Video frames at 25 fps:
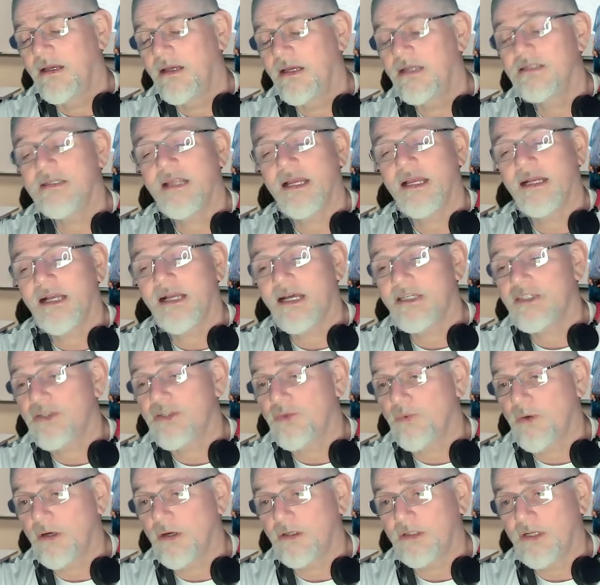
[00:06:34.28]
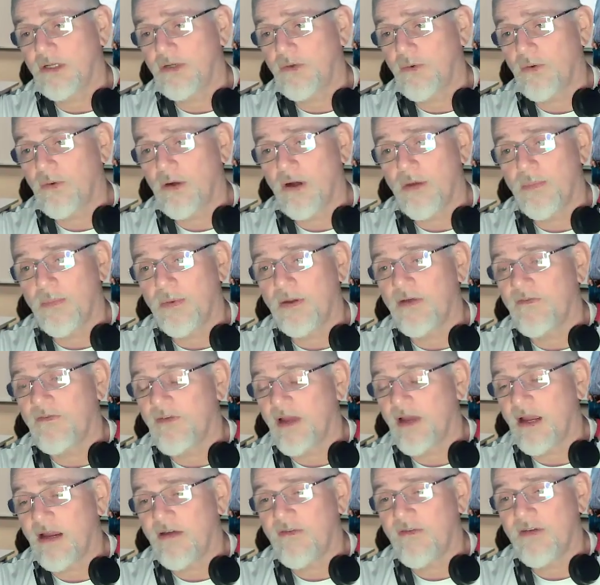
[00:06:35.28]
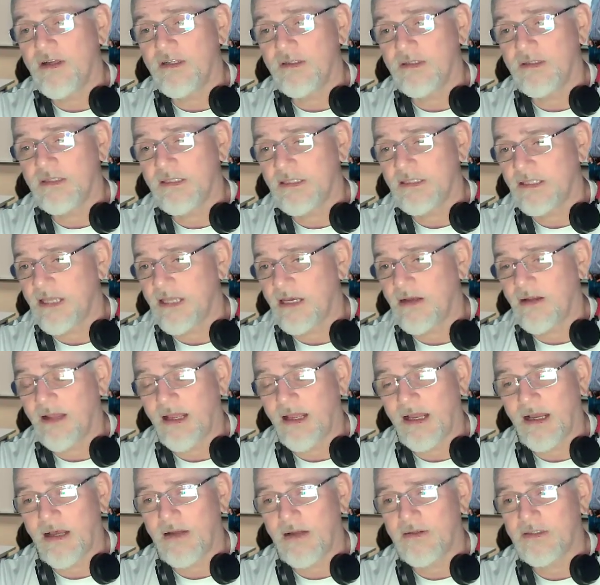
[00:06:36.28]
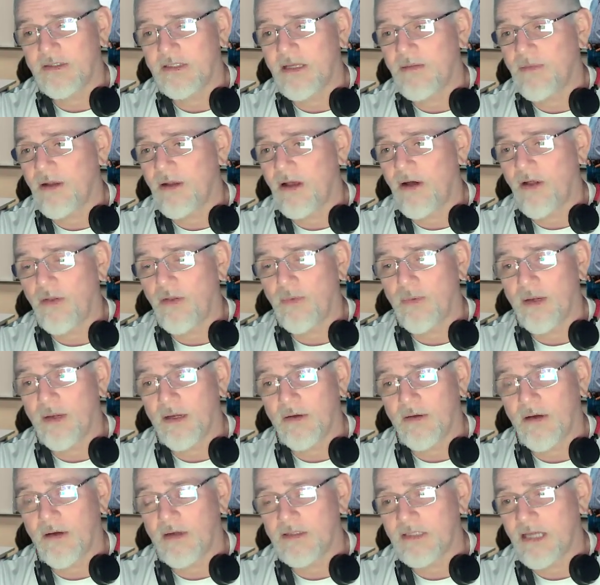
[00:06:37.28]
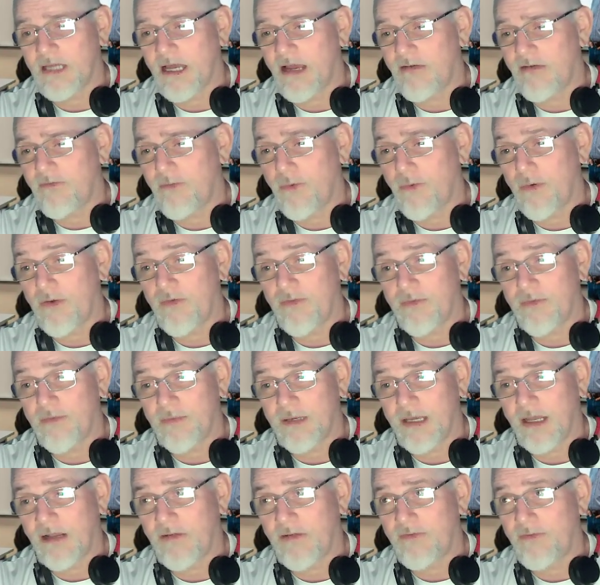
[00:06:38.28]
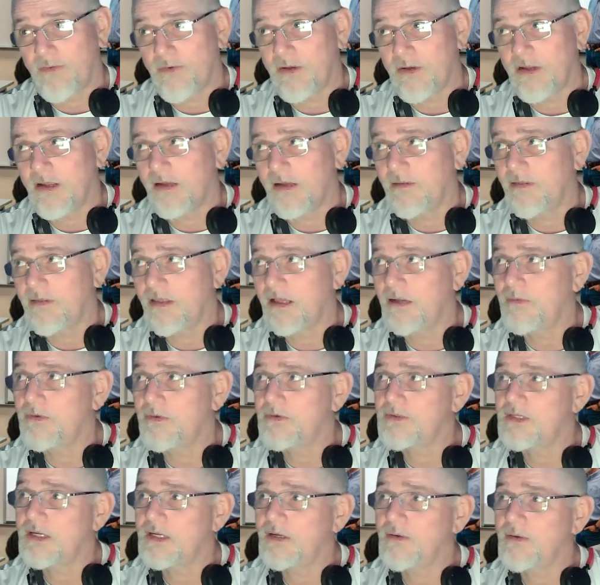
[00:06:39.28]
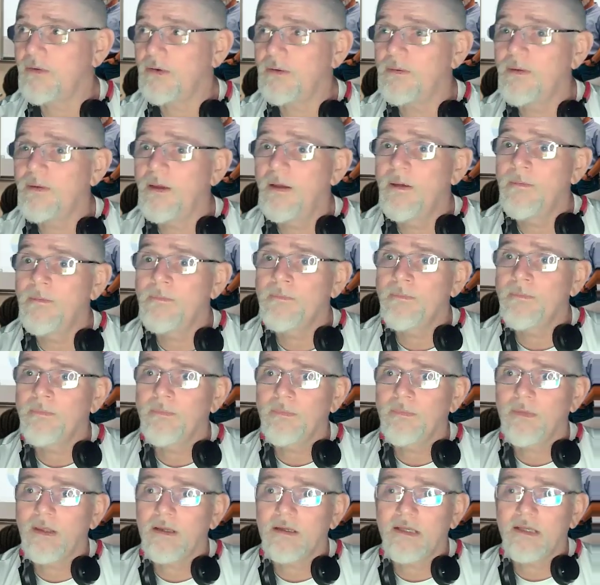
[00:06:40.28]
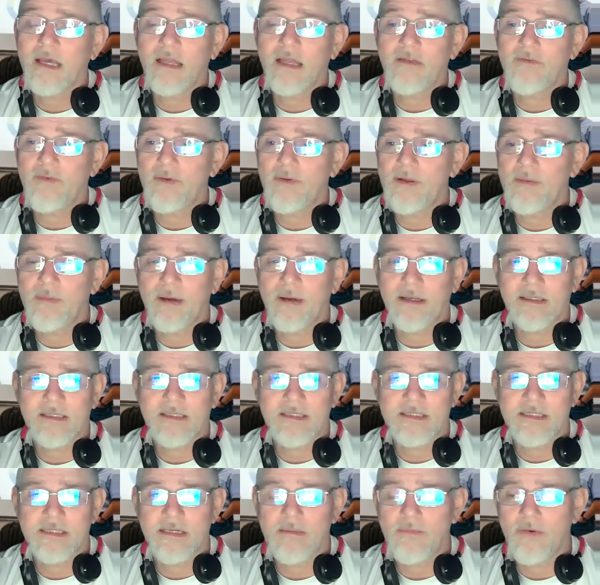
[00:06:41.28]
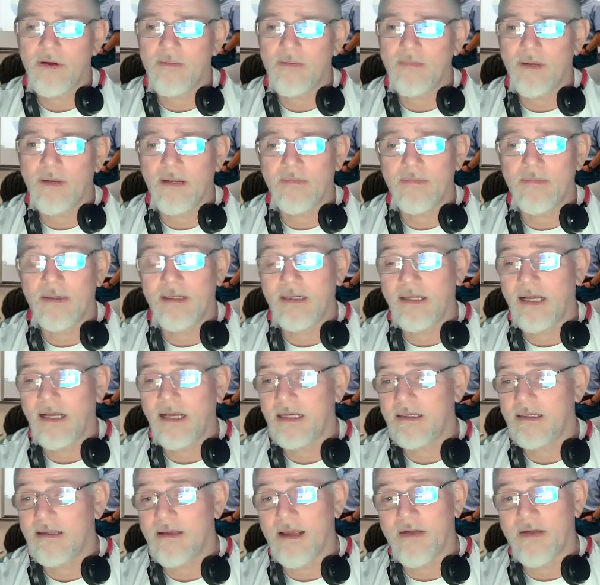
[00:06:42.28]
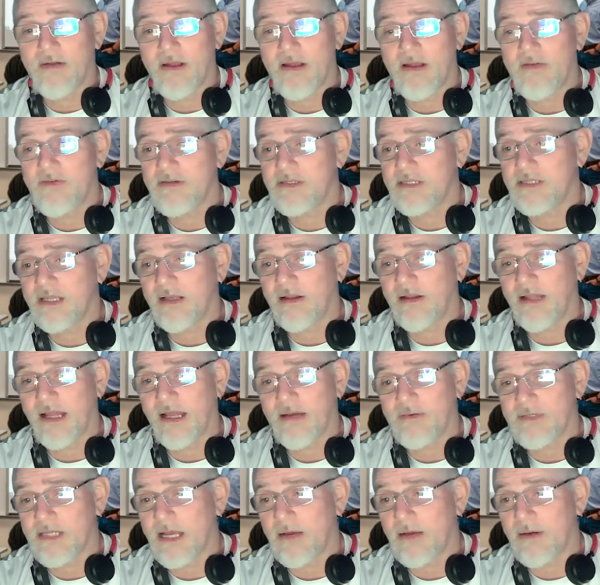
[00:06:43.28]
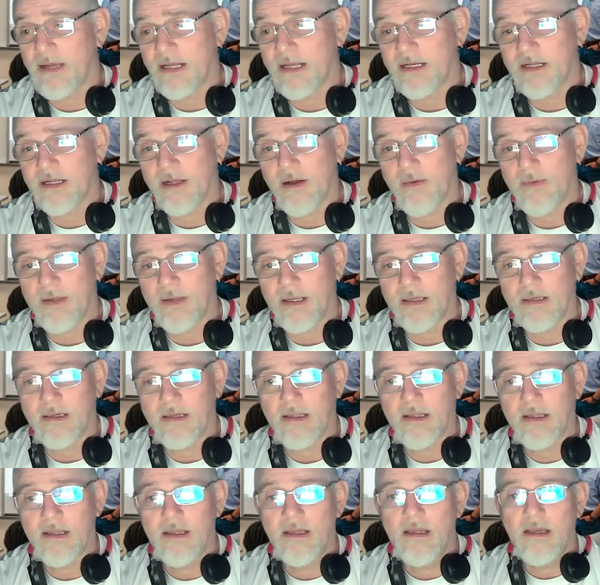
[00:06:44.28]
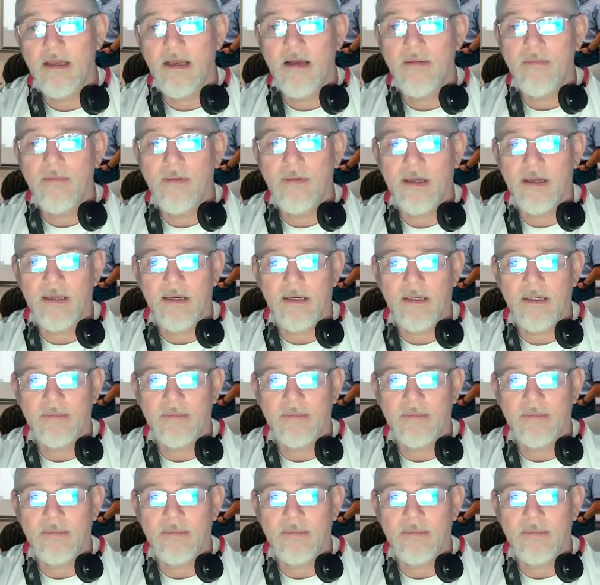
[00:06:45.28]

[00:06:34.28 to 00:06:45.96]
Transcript: it's like I swung the door open of every scale house coming all the way across I-40 from California. I think, what was I going? California back to somewhere. But man, every scale house I had to go in. But